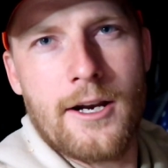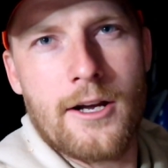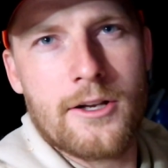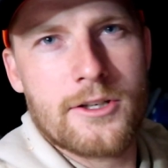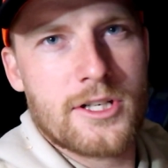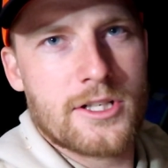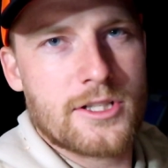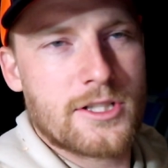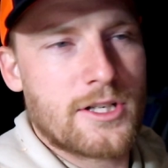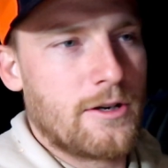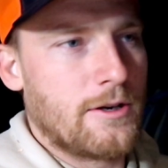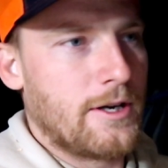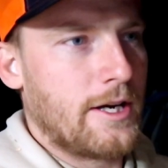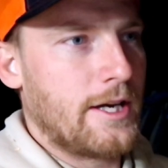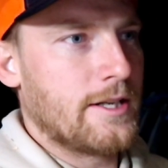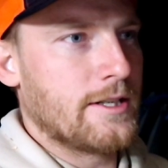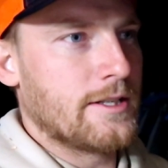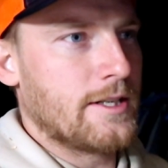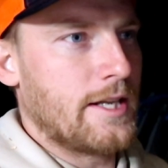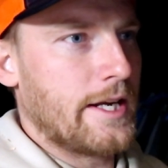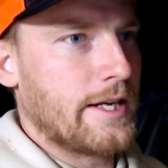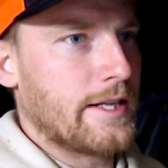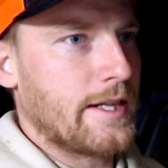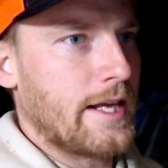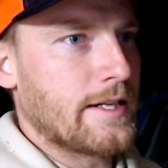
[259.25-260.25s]
I'll just go ahead
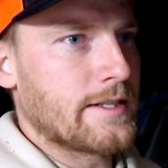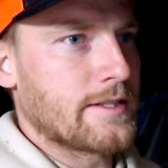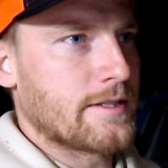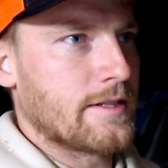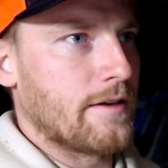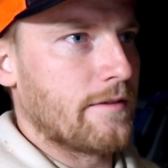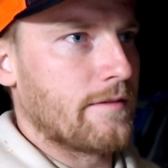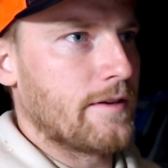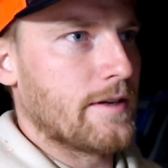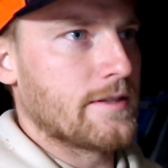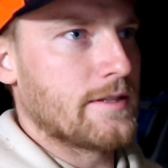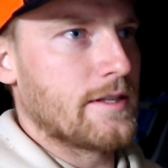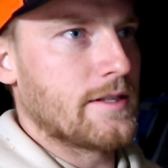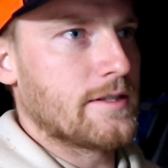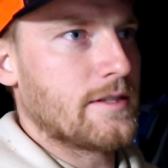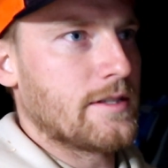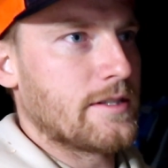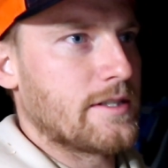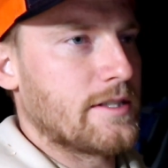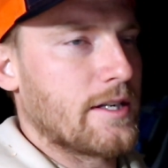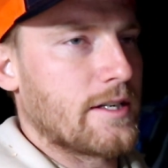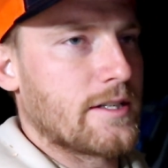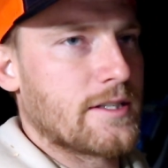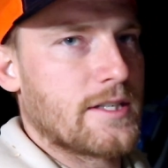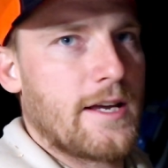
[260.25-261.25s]
and take that stuff because it's a
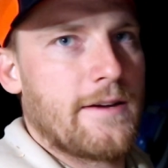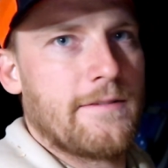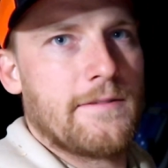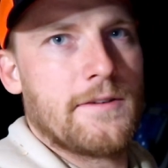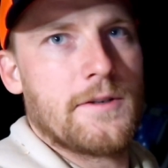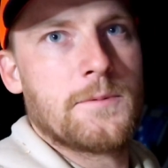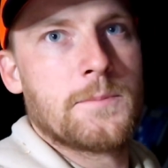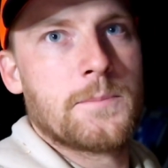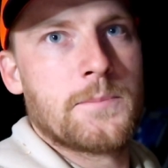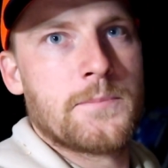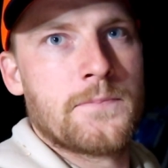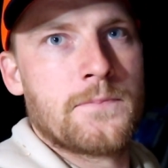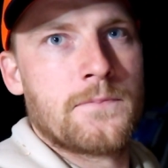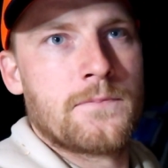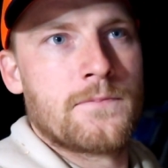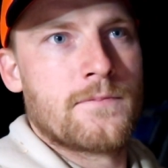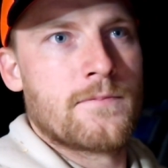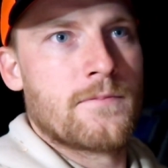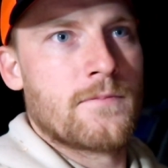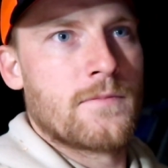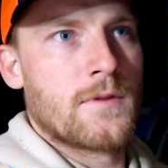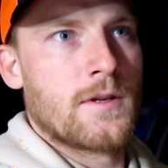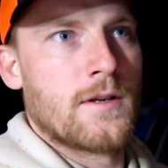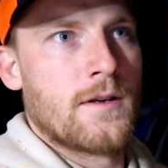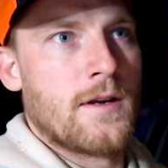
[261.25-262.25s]

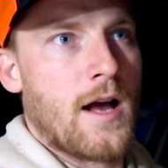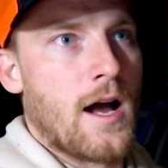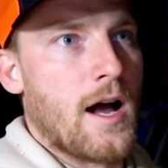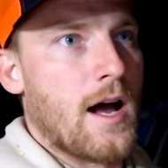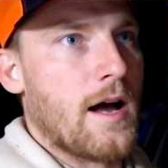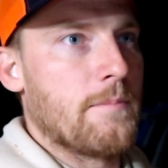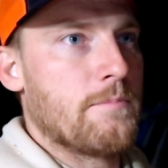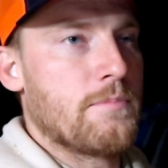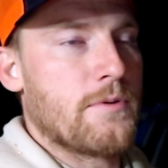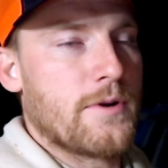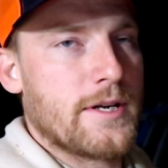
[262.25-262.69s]
6.7